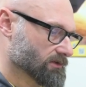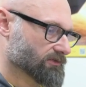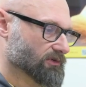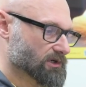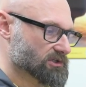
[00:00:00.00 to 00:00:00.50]
the
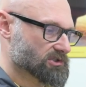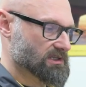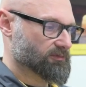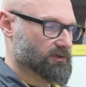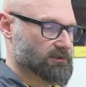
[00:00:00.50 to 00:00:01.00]
4-inch
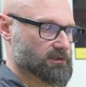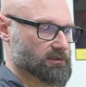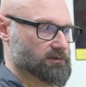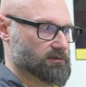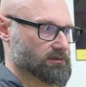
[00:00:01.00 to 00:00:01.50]
deep
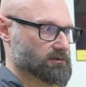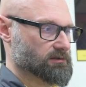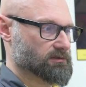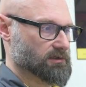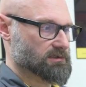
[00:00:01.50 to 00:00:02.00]
filter.
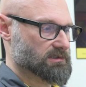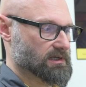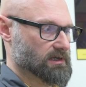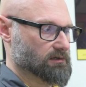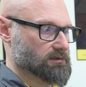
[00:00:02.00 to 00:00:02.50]
You can see
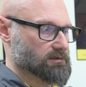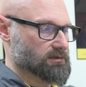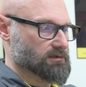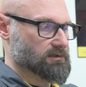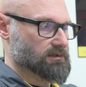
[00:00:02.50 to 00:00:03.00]
how
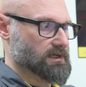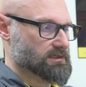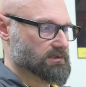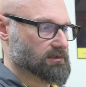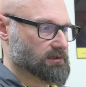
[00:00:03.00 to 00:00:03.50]

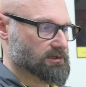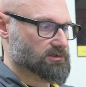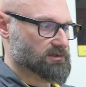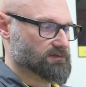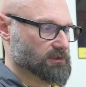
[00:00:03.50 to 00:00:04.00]
nice and large
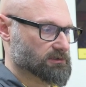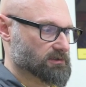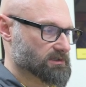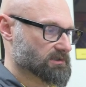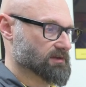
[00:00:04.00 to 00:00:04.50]
this filter
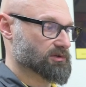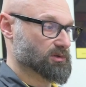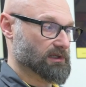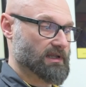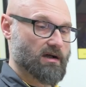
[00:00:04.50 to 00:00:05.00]
is, giving you a
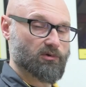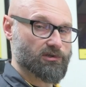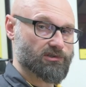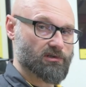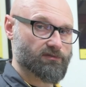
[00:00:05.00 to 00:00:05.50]
lot more
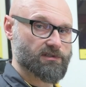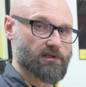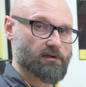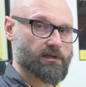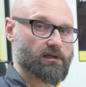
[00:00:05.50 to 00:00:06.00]
surface
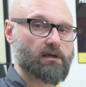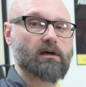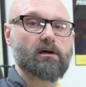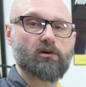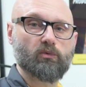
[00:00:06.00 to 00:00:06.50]
area,
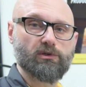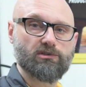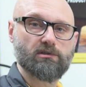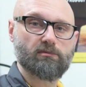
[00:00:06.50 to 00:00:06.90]
which